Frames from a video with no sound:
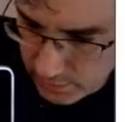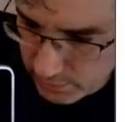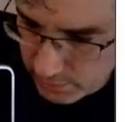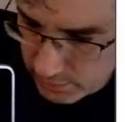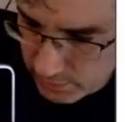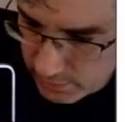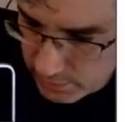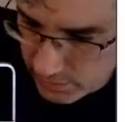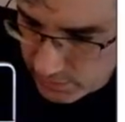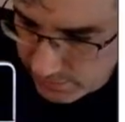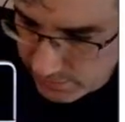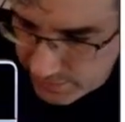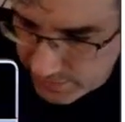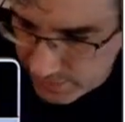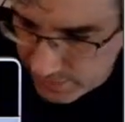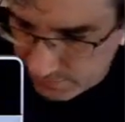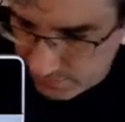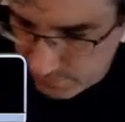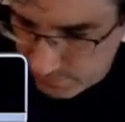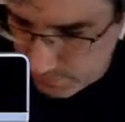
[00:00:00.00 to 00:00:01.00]
Let's see if I
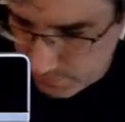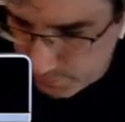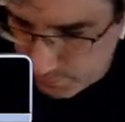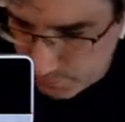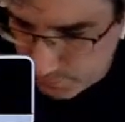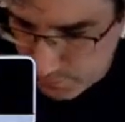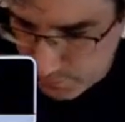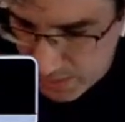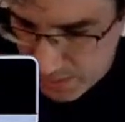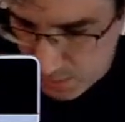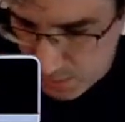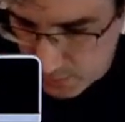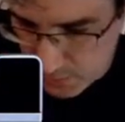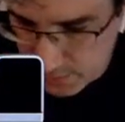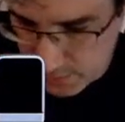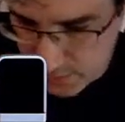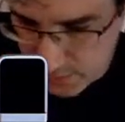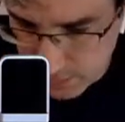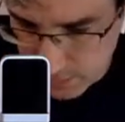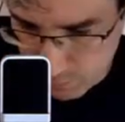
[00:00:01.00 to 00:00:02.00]
have power
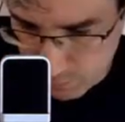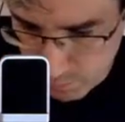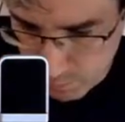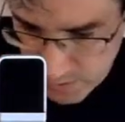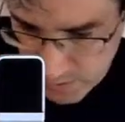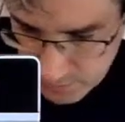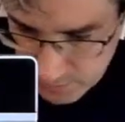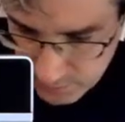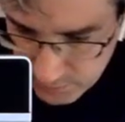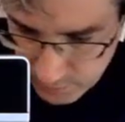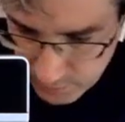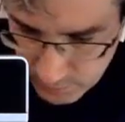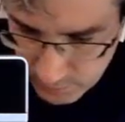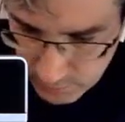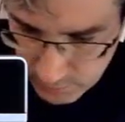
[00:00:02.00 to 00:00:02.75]
in the pencil.